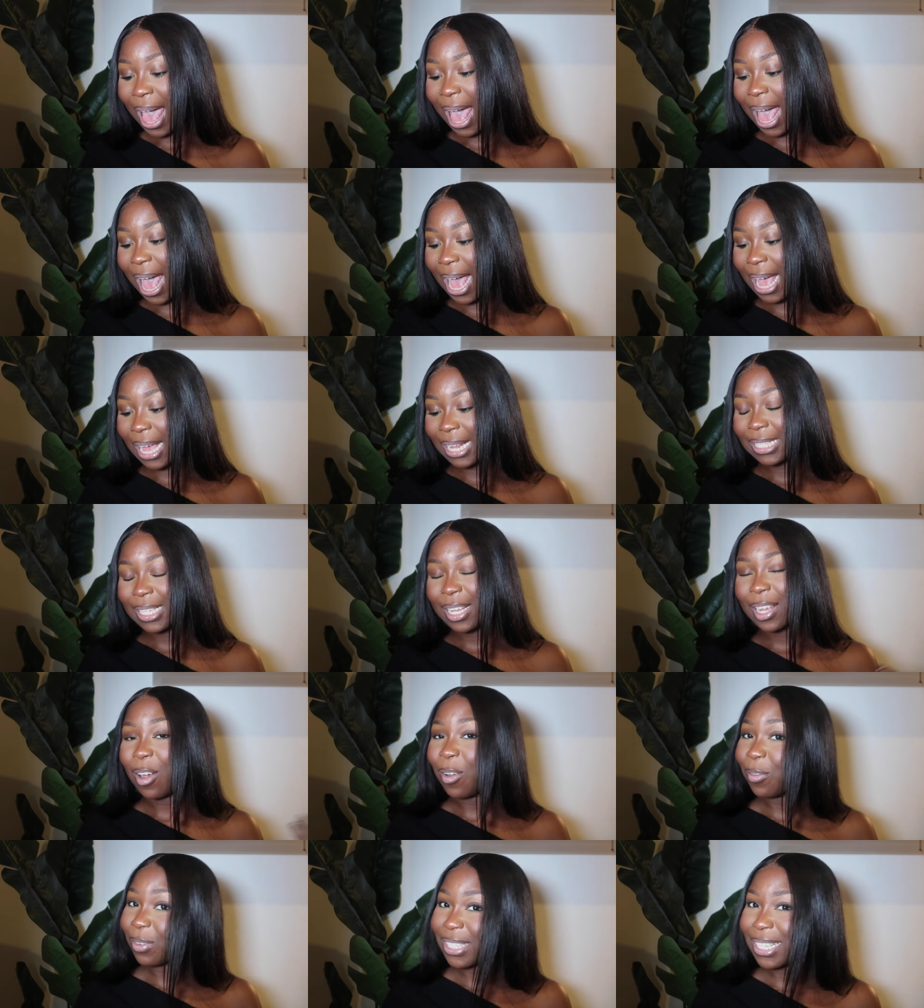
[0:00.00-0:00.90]

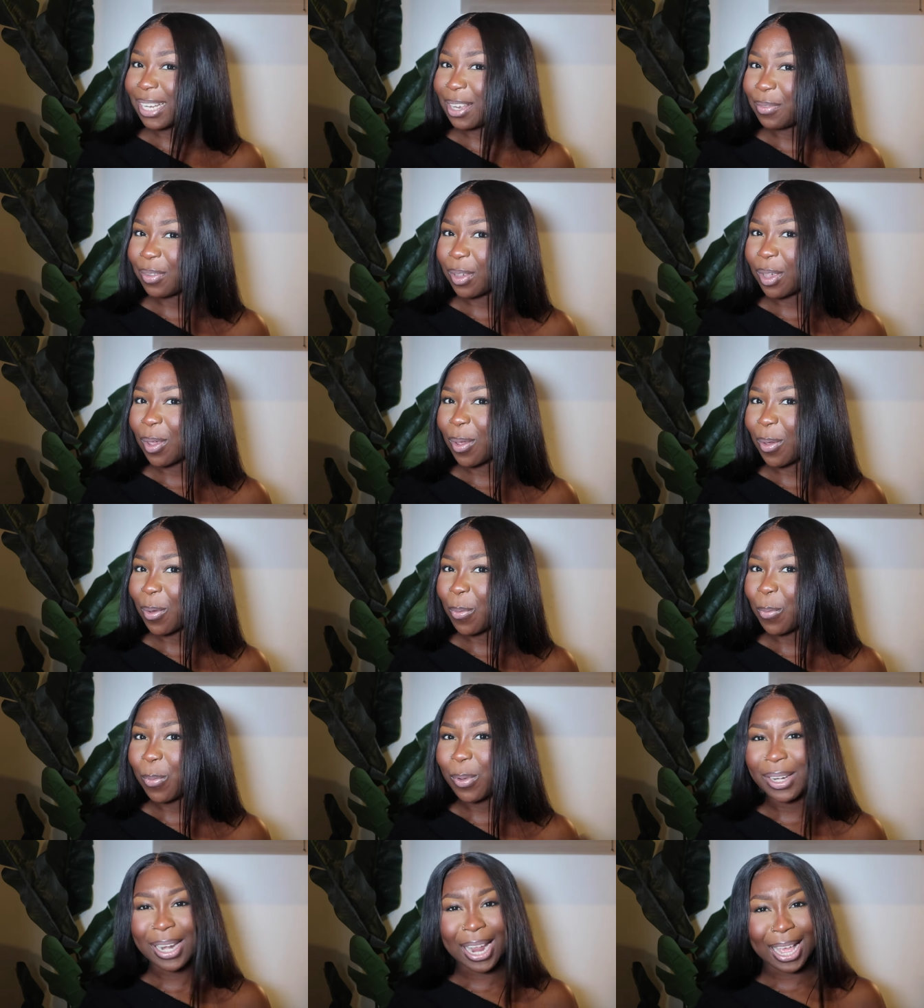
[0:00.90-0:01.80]
And obviously, if you
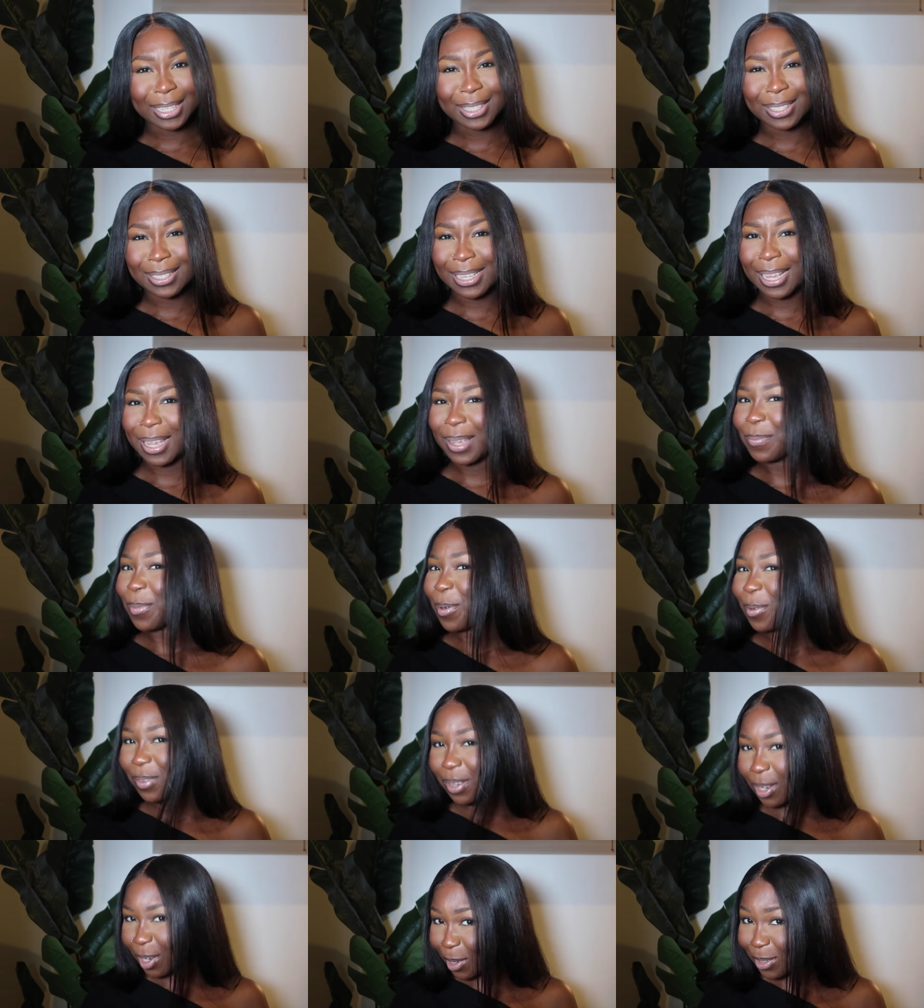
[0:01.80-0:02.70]
would like to see
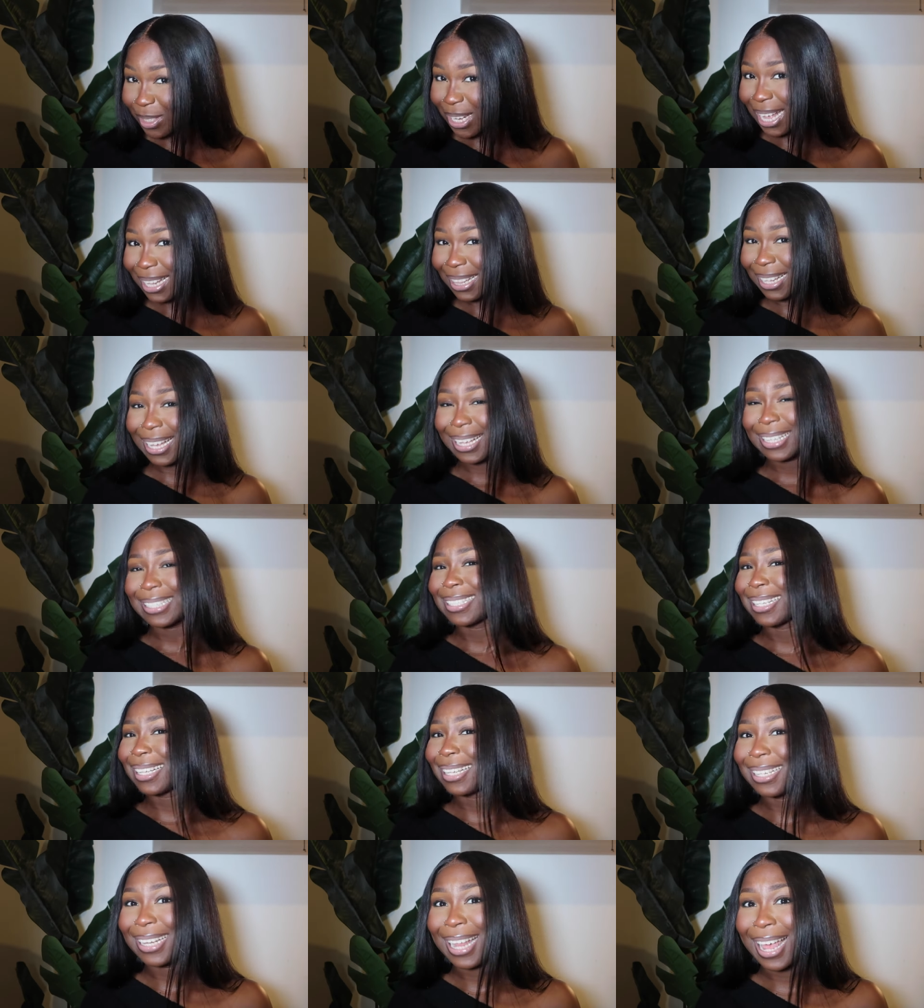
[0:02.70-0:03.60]
more videos like this,
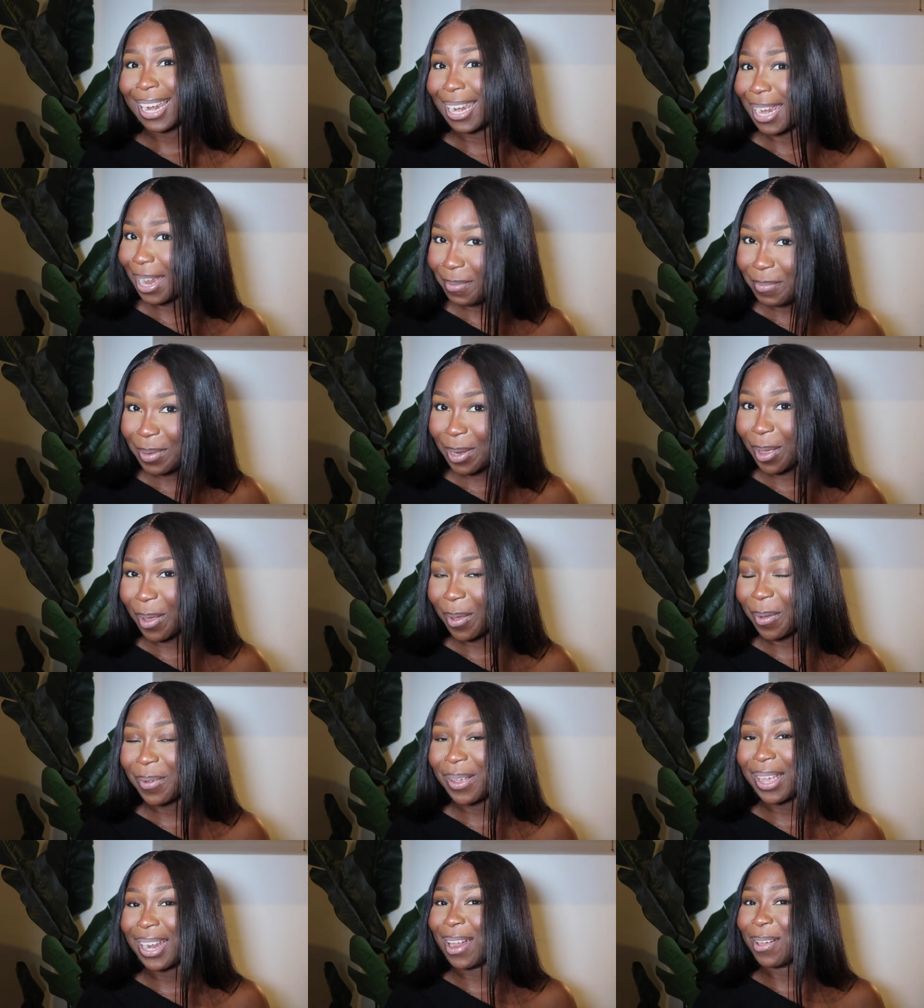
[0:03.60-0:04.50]
then let me know
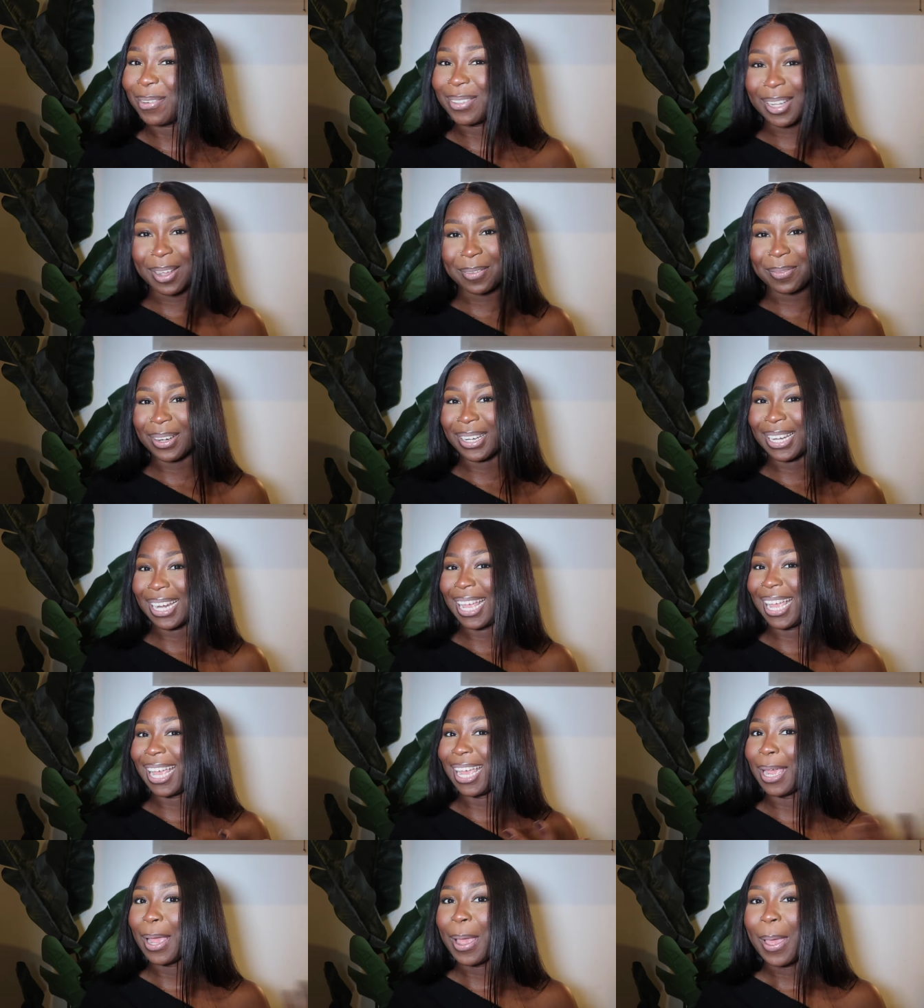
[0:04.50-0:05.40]
and I'll
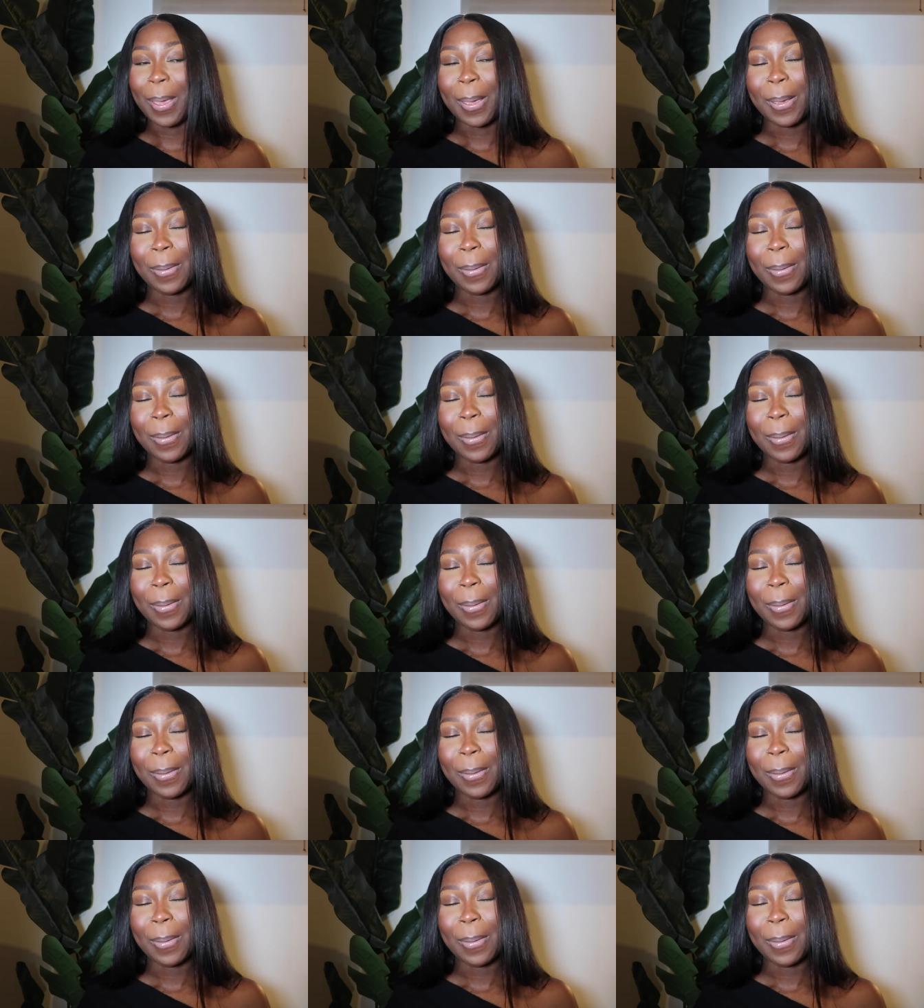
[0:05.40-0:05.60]
definitely